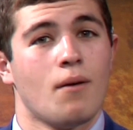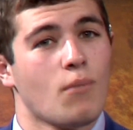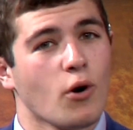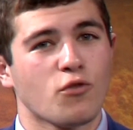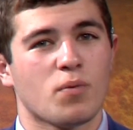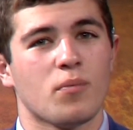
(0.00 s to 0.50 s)

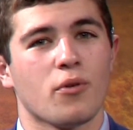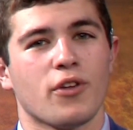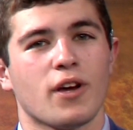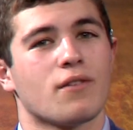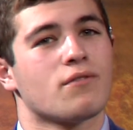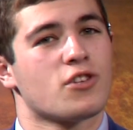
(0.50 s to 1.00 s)
Most people
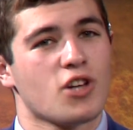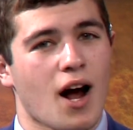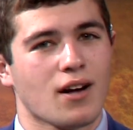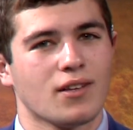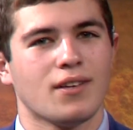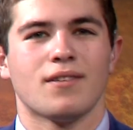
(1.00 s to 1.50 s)
think of
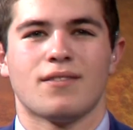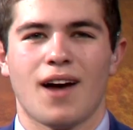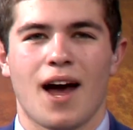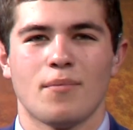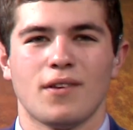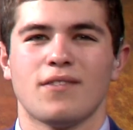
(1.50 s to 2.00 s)
chocolate,
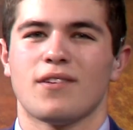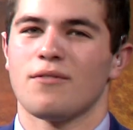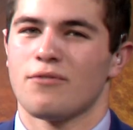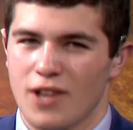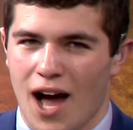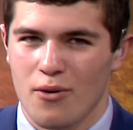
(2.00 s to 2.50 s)
diamonds, and
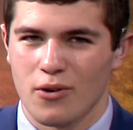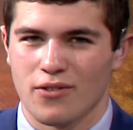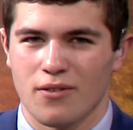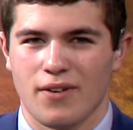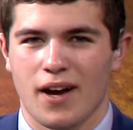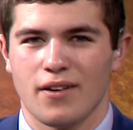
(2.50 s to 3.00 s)
flowers
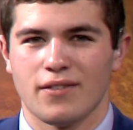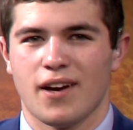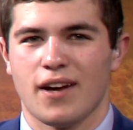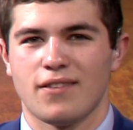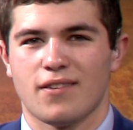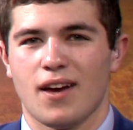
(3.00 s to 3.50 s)
on
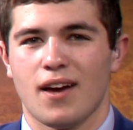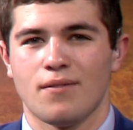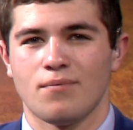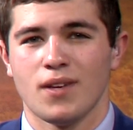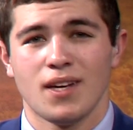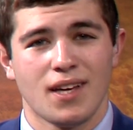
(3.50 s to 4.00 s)
Valentine's Day.
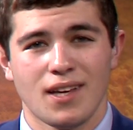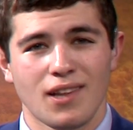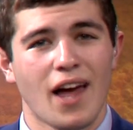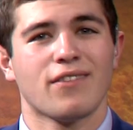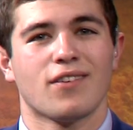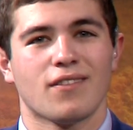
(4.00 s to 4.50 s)
In
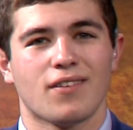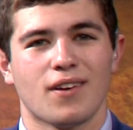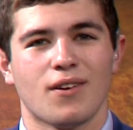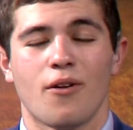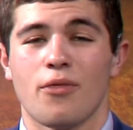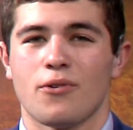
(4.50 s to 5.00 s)

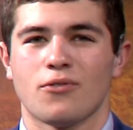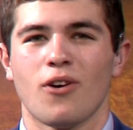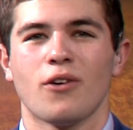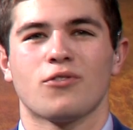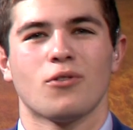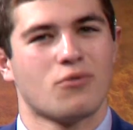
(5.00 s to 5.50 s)
Lexington, there's
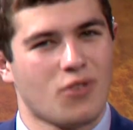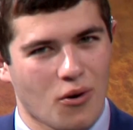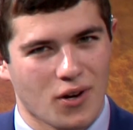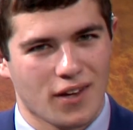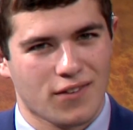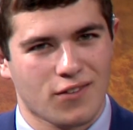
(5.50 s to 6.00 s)
also
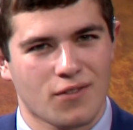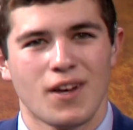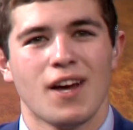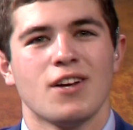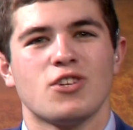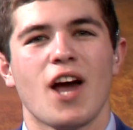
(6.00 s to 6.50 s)
donuts.
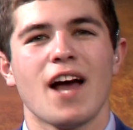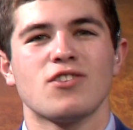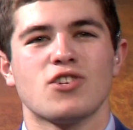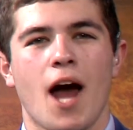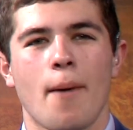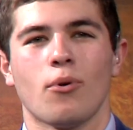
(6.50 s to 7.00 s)
Chaz
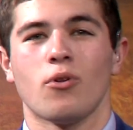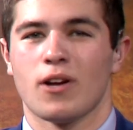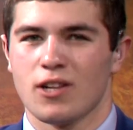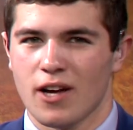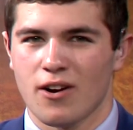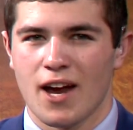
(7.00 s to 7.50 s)
Chapel and
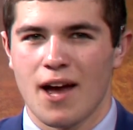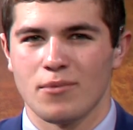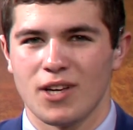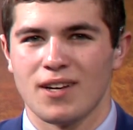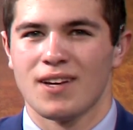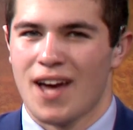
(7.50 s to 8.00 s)
Claire
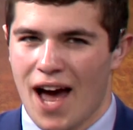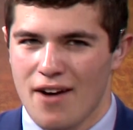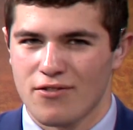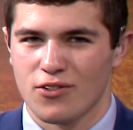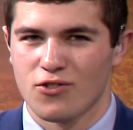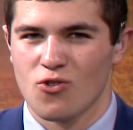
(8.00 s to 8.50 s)
Hamlet
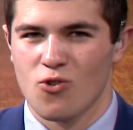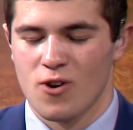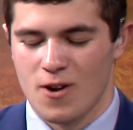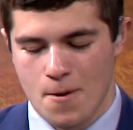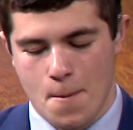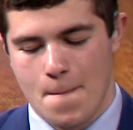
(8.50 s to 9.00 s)
have the story.